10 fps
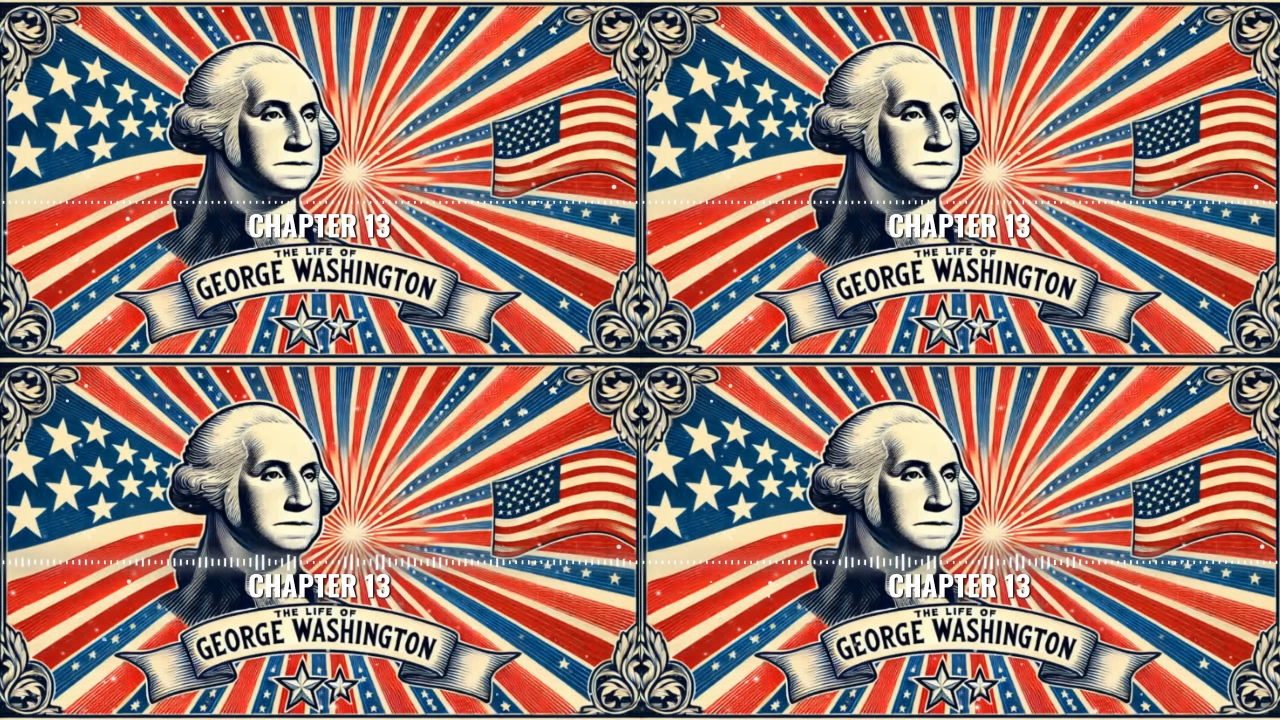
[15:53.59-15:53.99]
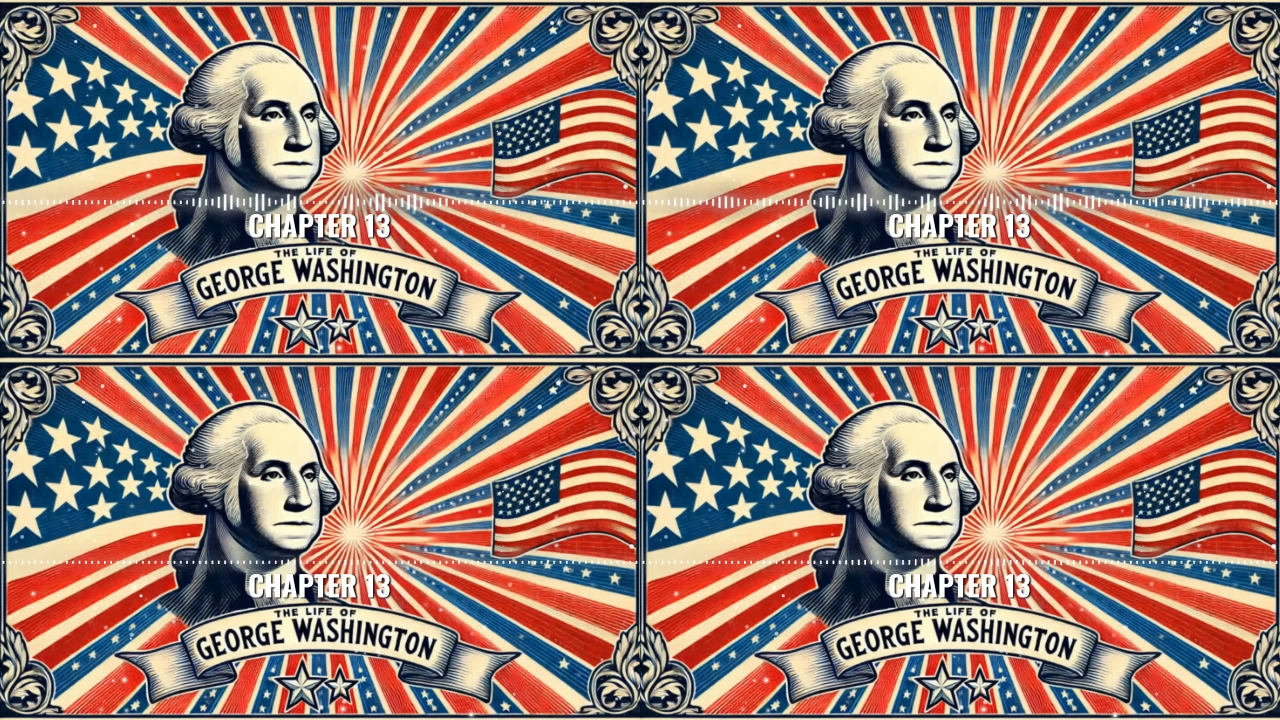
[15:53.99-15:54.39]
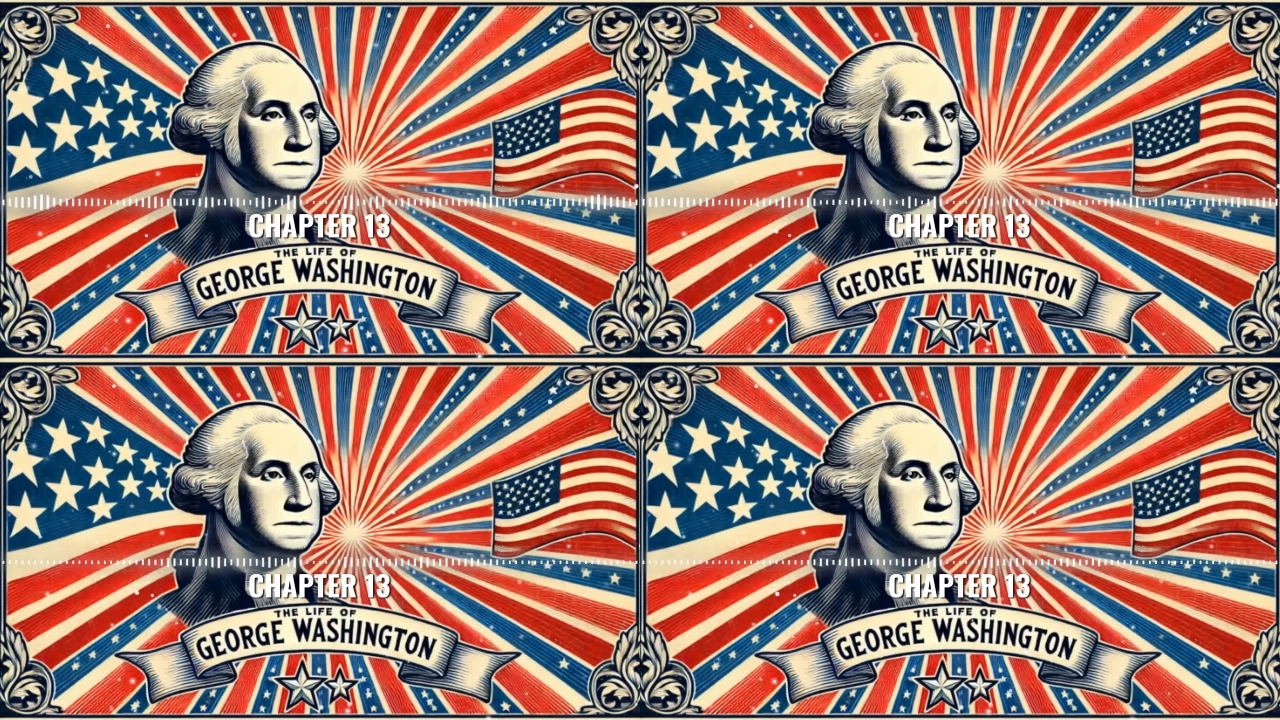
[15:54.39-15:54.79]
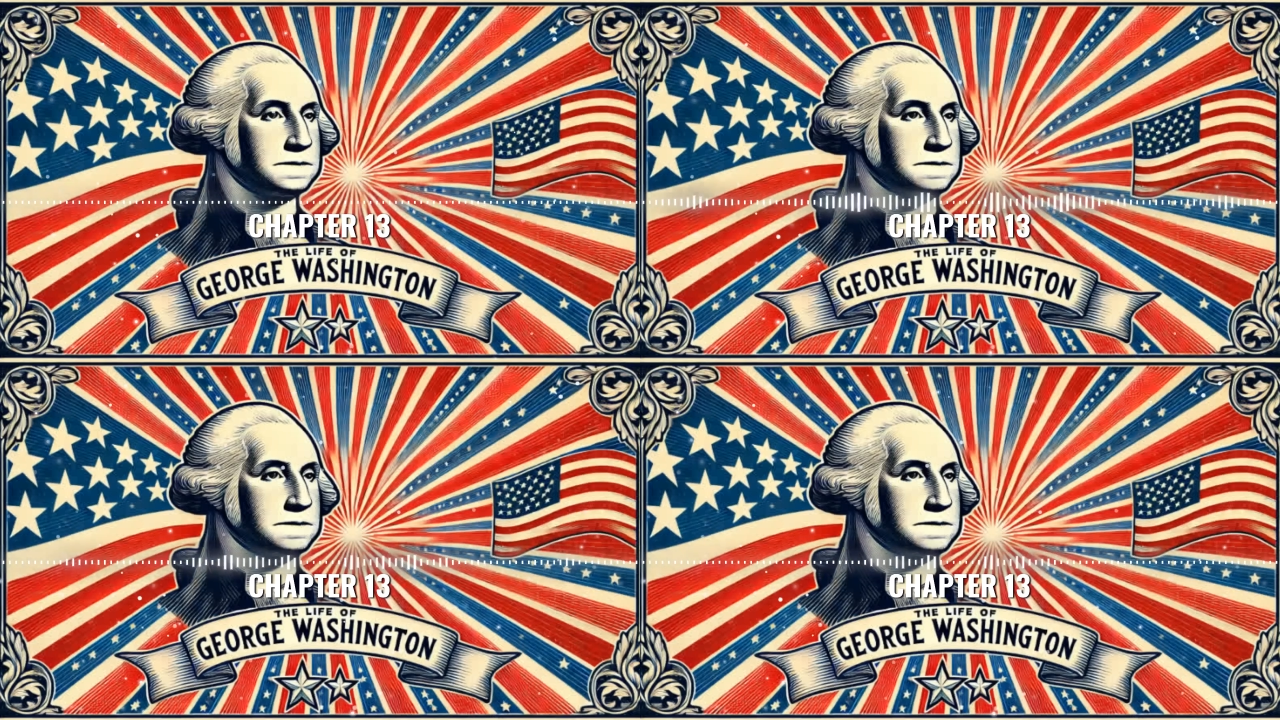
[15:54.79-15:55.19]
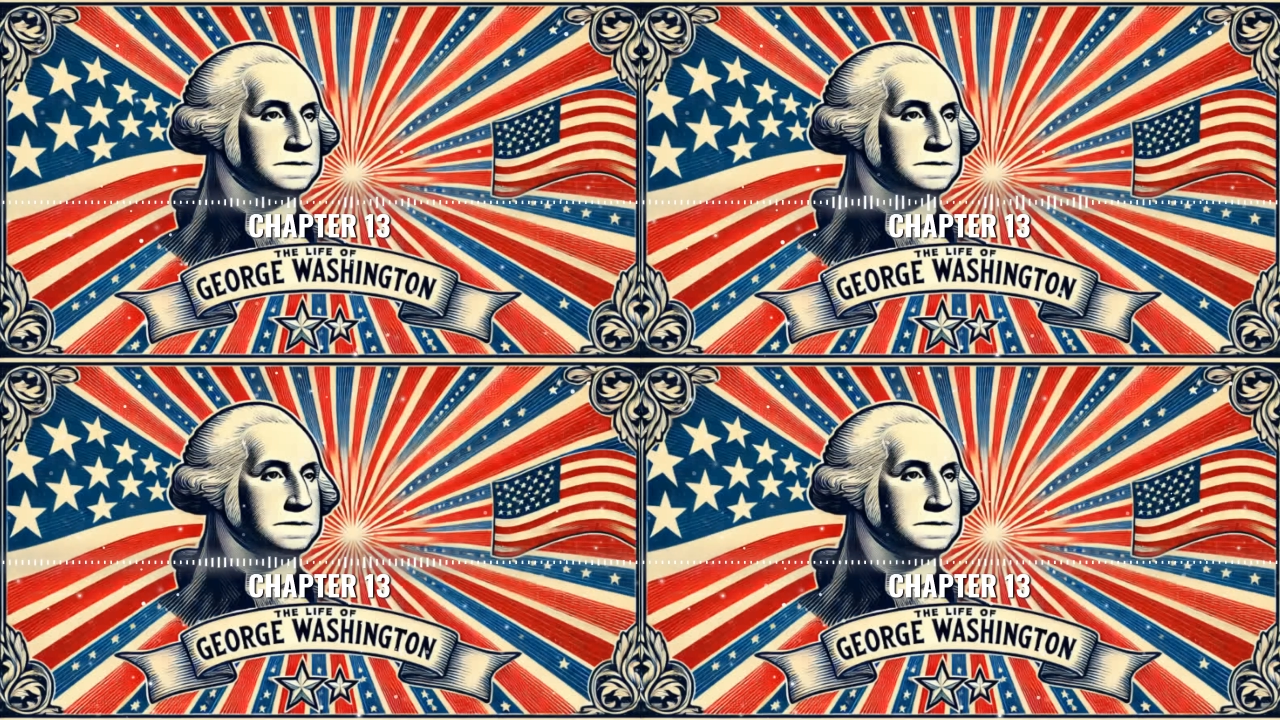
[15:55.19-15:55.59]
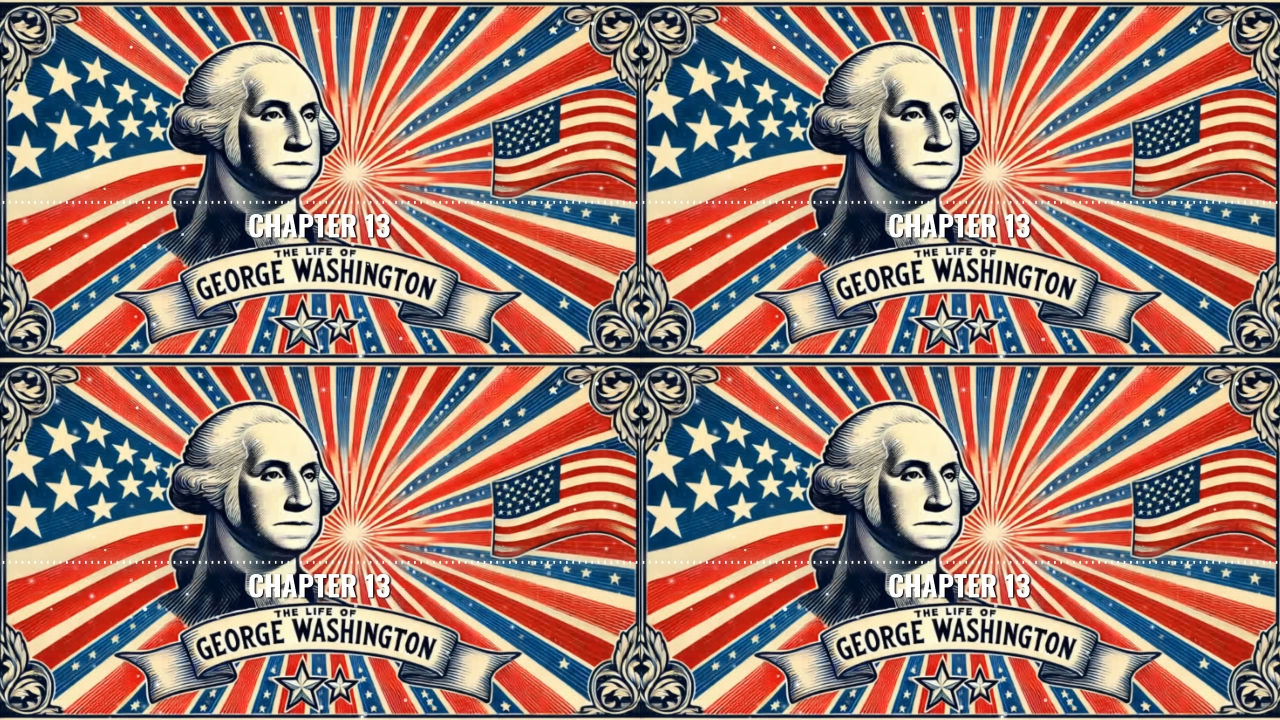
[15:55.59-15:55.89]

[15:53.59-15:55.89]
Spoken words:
on the north side of Croton Riv er.